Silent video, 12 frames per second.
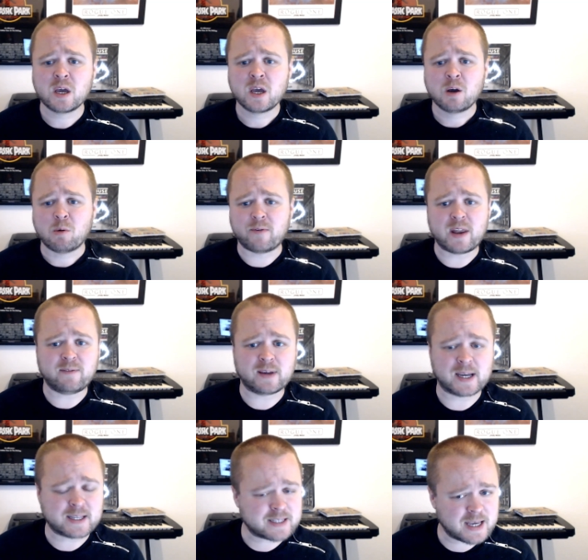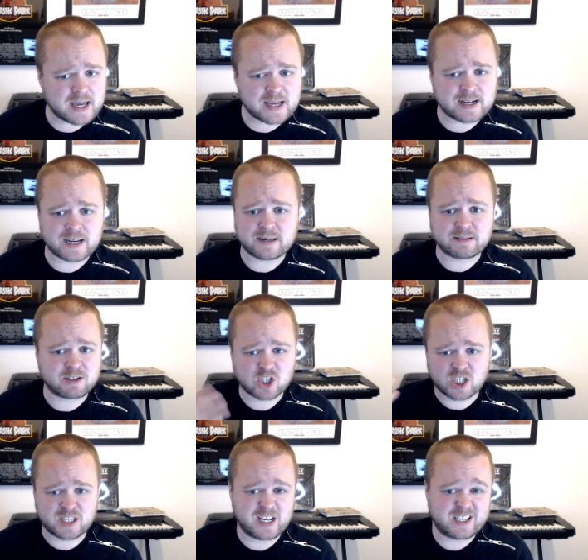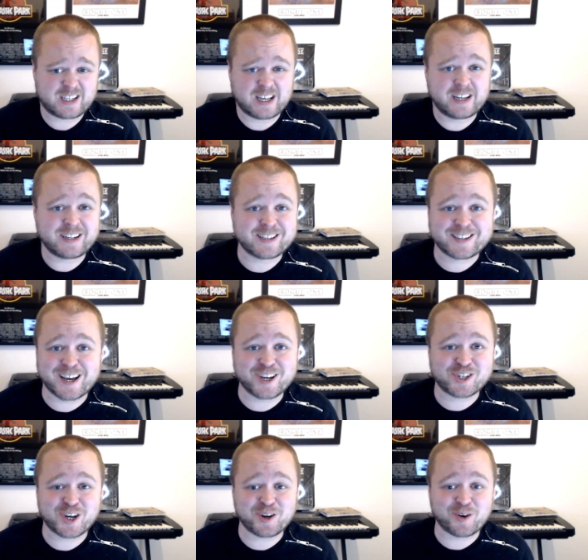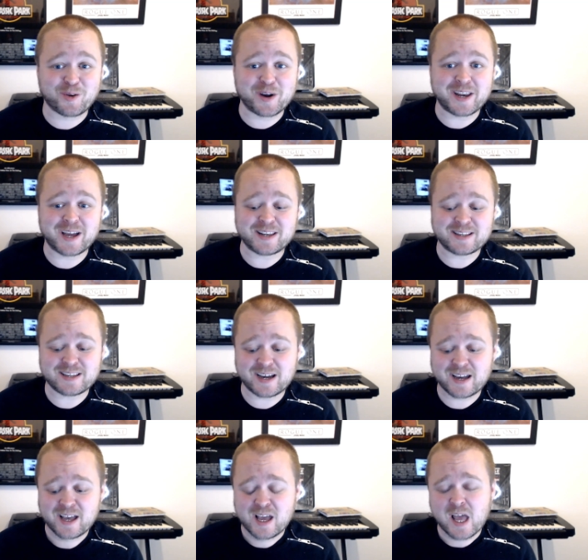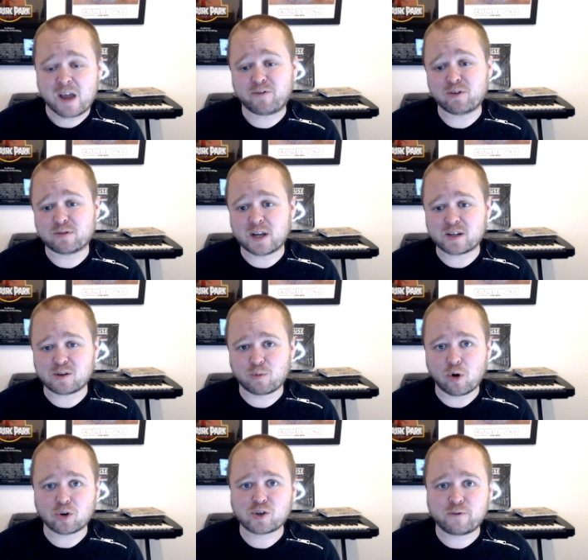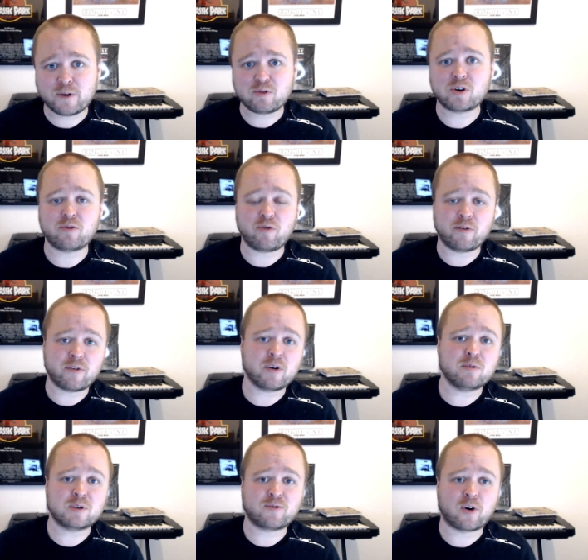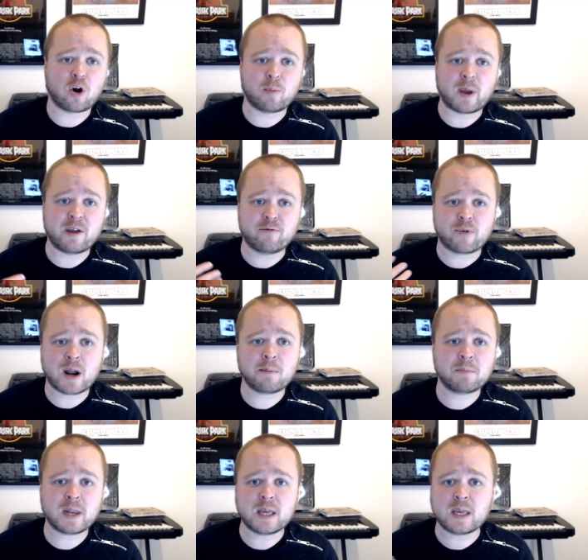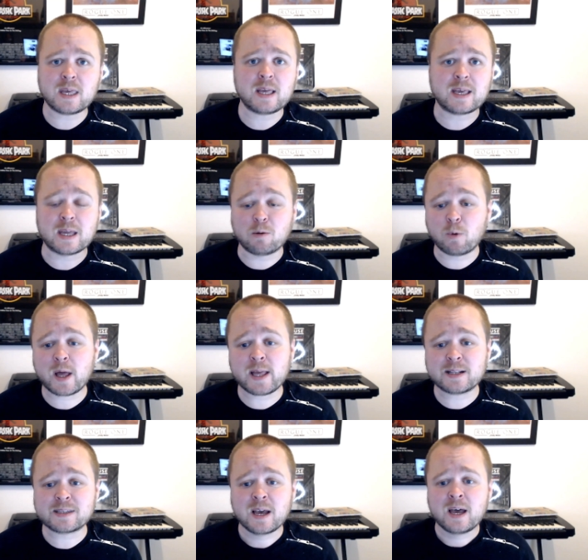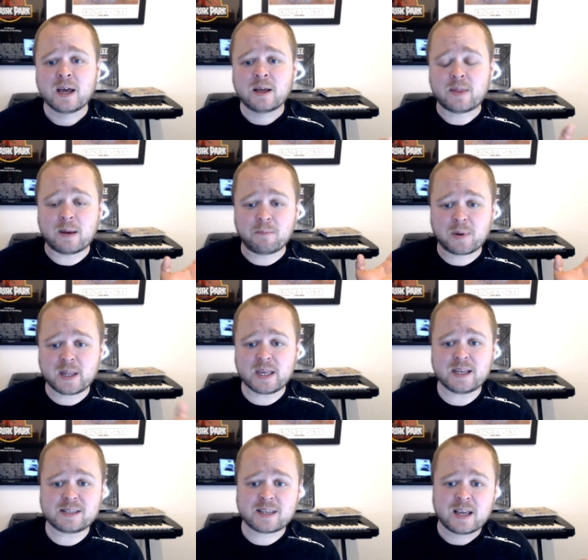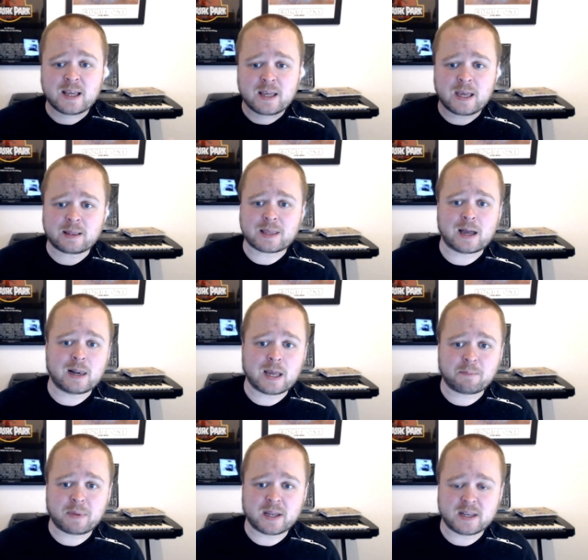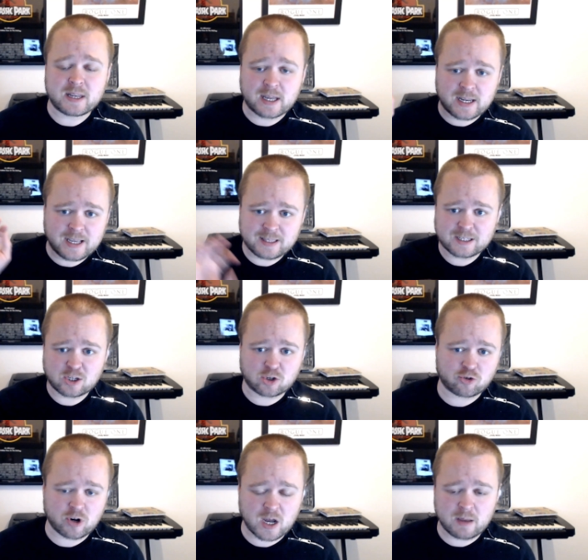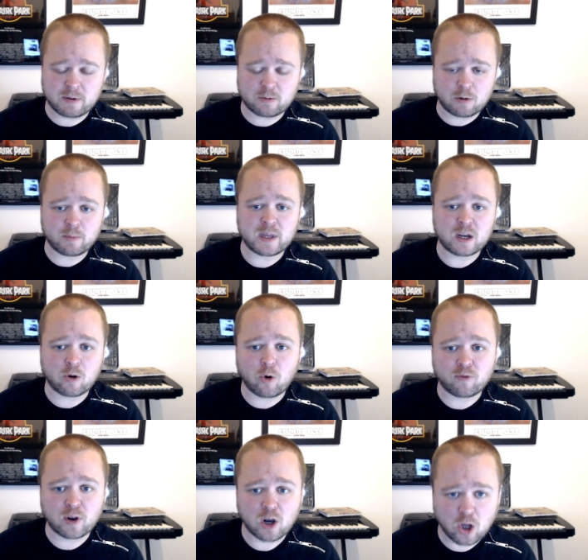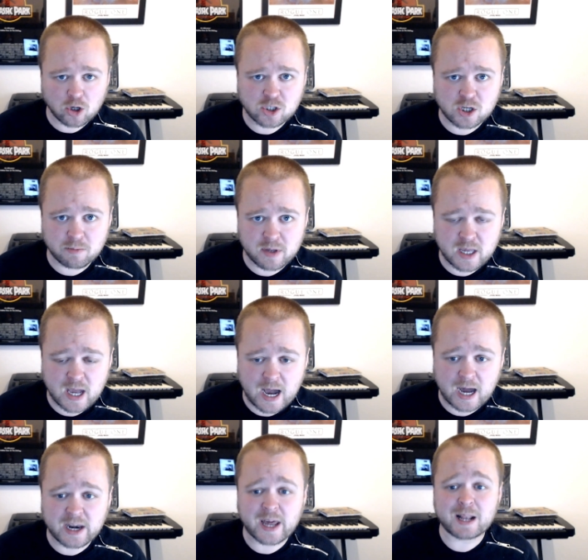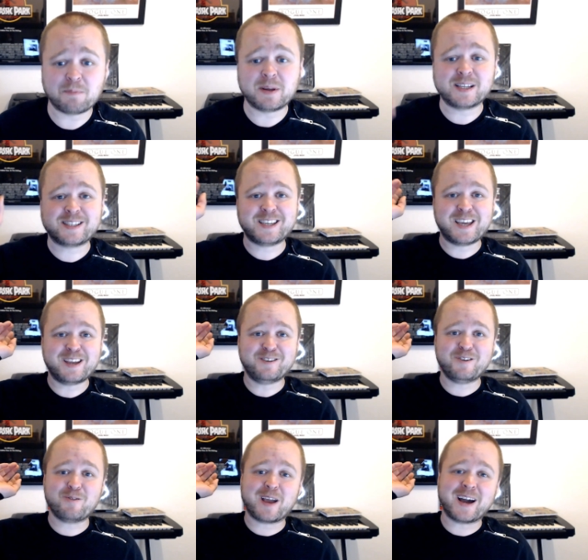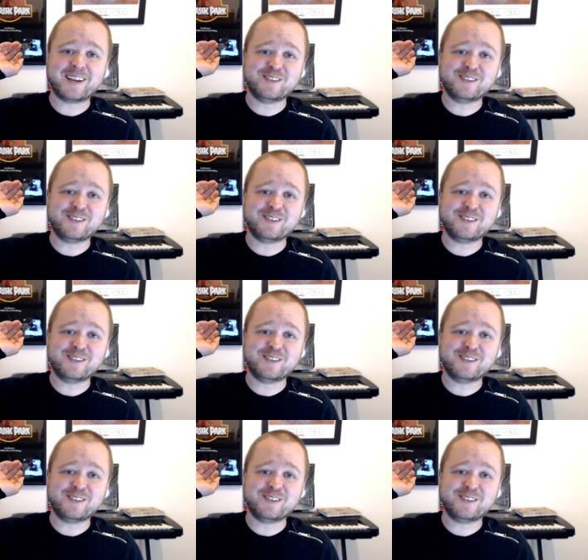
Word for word: with anything I said? And just let's get a discussion going. And uh, if you'd like to watch future reviews from a rambling geek in Wales, then please hit that like button and hit the subscribe. It will mean an awful lot to me. And I'll be seeing you guys